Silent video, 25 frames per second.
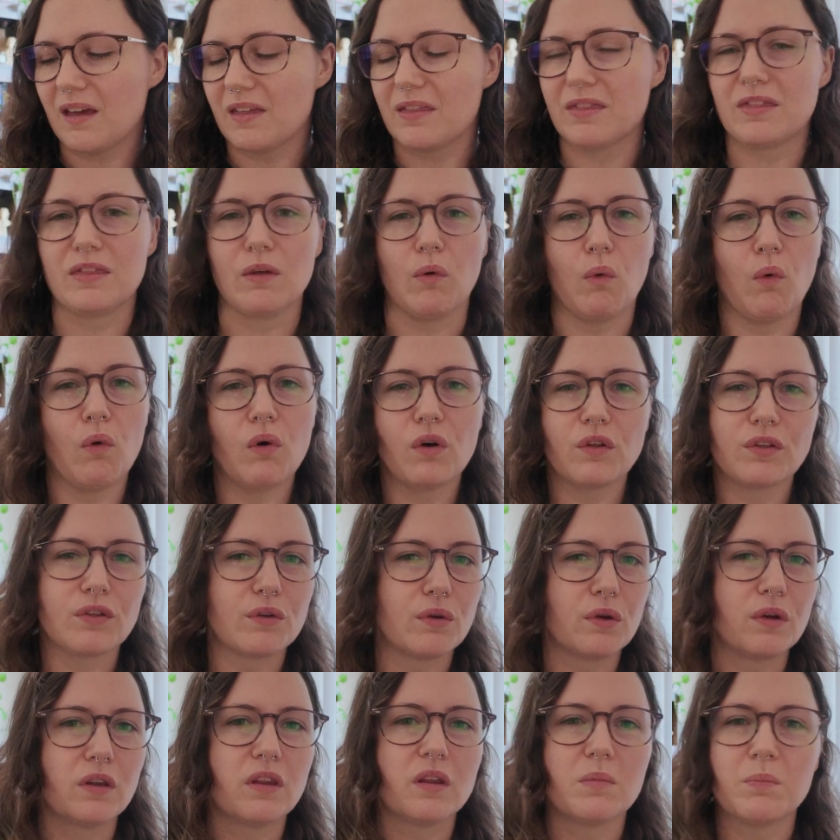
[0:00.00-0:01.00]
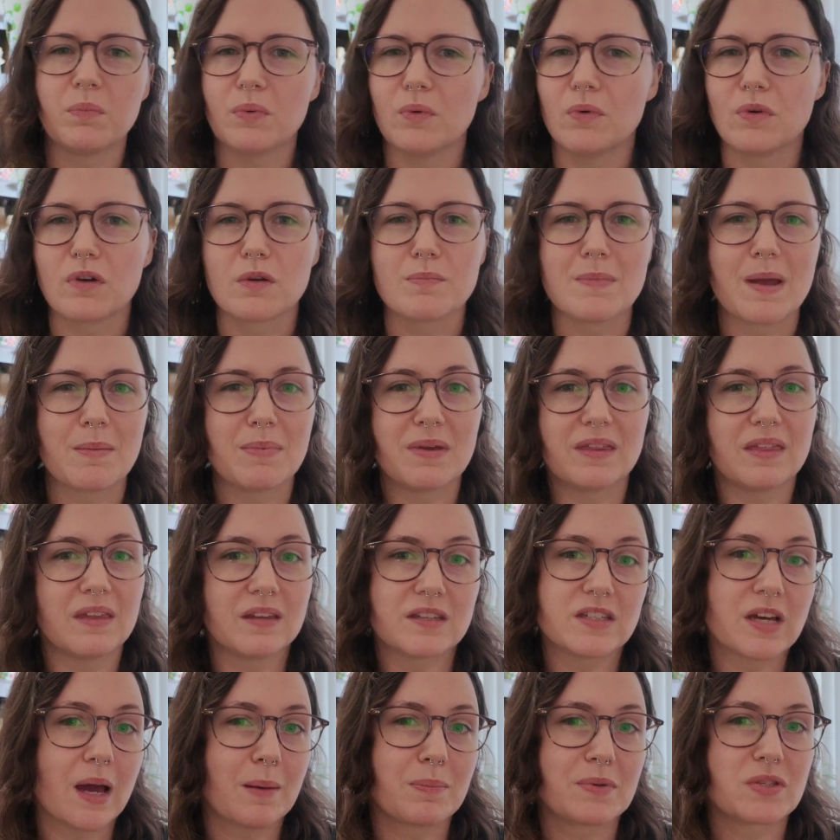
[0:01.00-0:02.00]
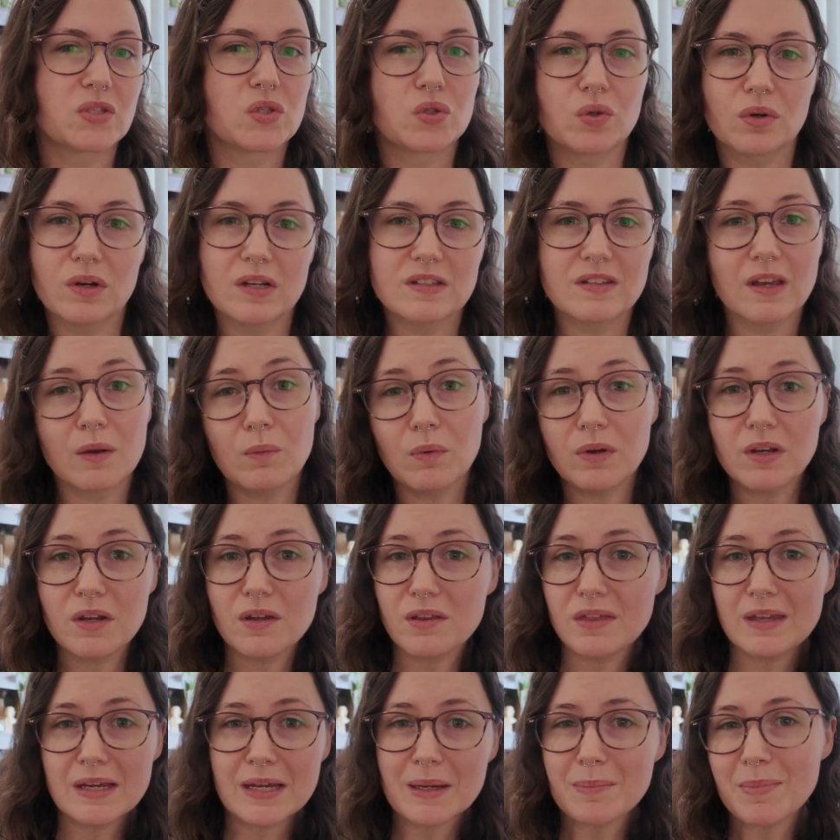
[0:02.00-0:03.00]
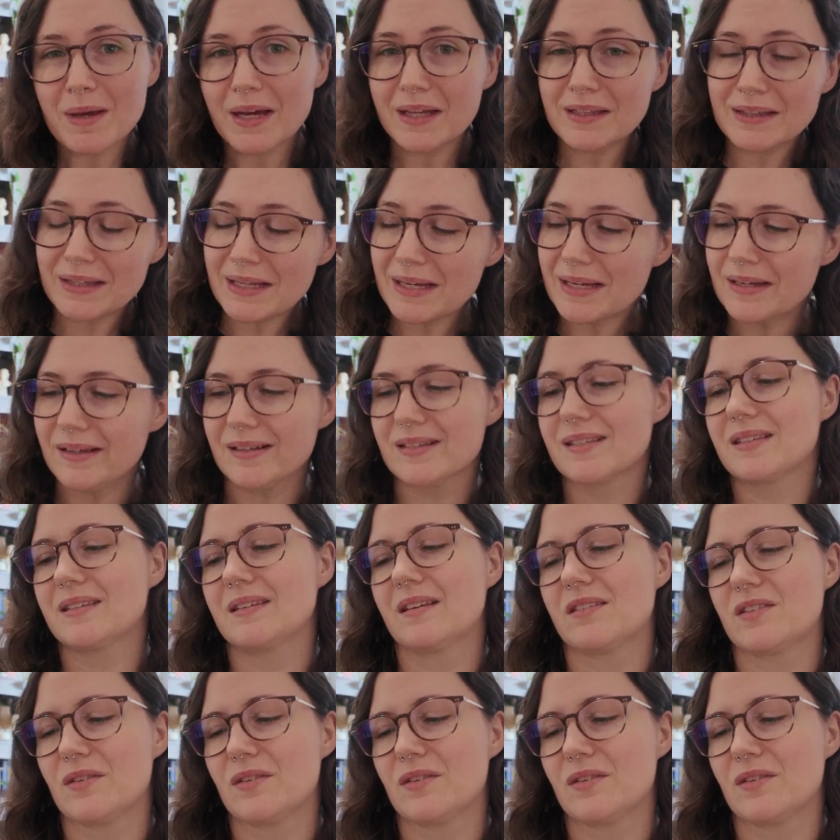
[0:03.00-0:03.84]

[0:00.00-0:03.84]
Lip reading: the author, the book, maybe the type of story. It's like, what do you think about this?